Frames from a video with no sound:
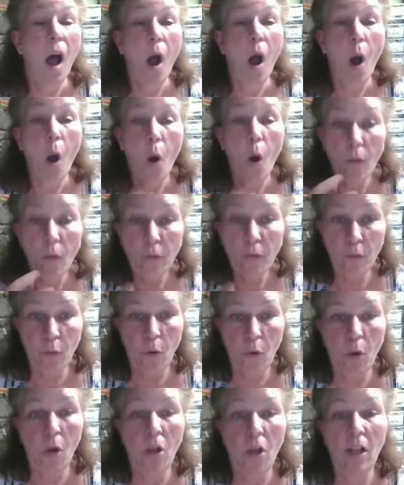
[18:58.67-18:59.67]

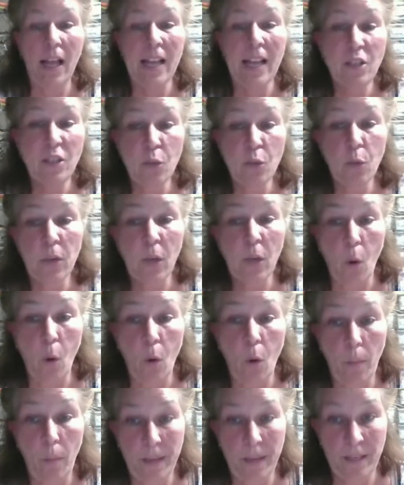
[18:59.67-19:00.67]
overall and doing
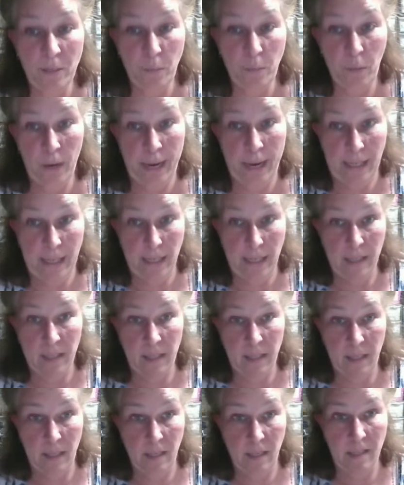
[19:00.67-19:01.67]
all best
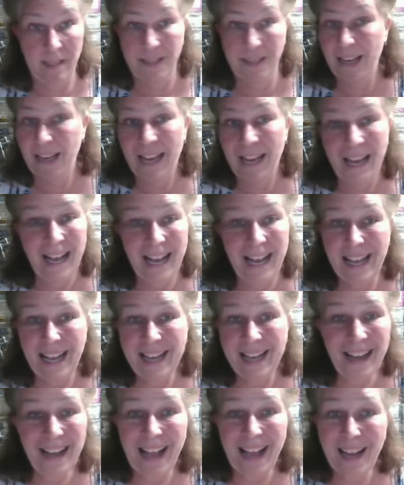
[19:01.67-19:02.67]
practices.
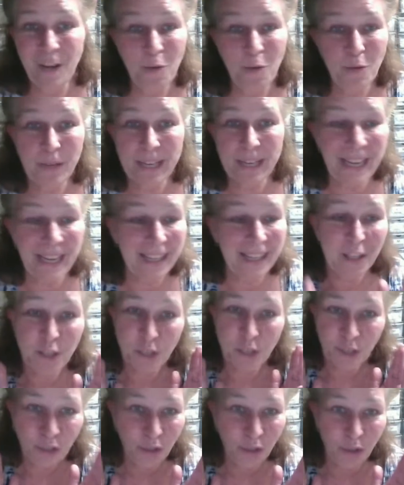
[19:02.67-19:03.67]
I don't care that
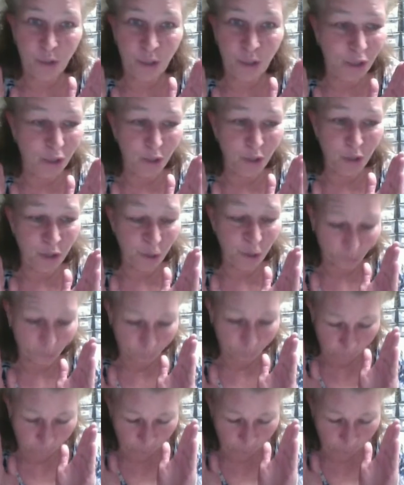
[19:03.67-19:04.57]
you